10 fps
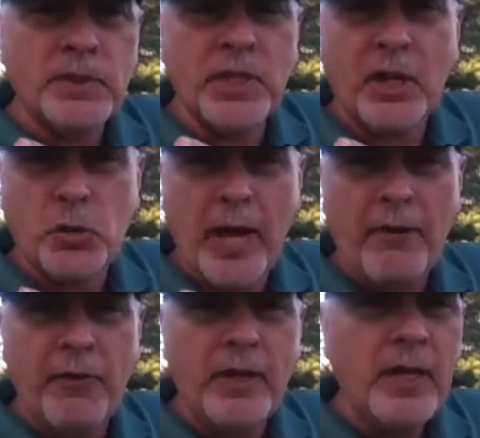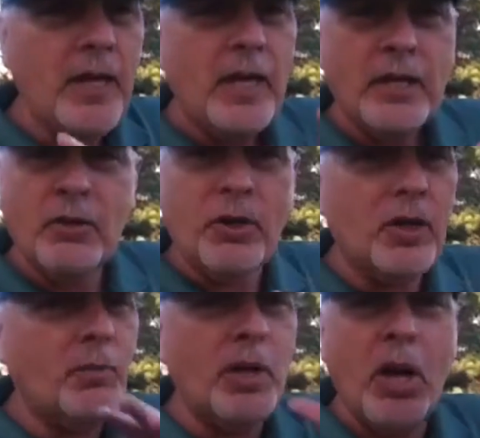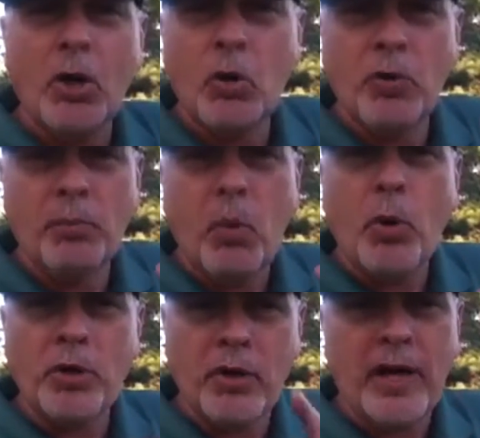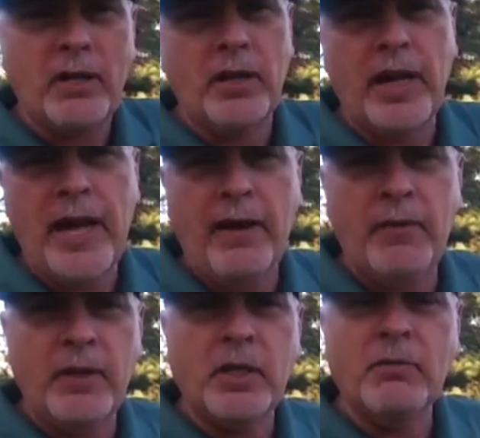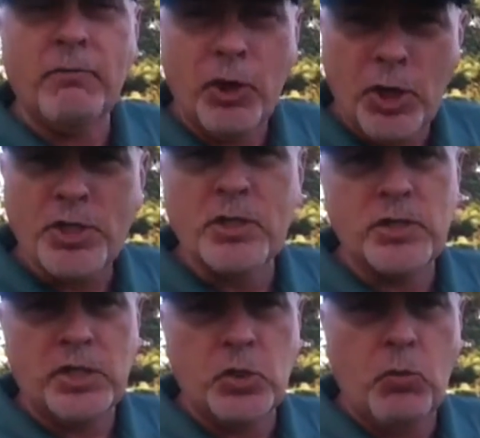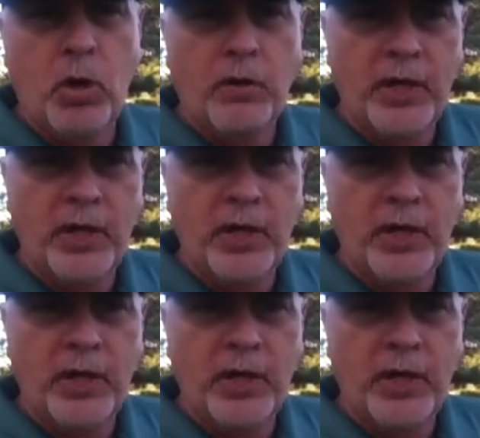set of traffic, you're going to be all over the board and you're not going to have the conversions that you want.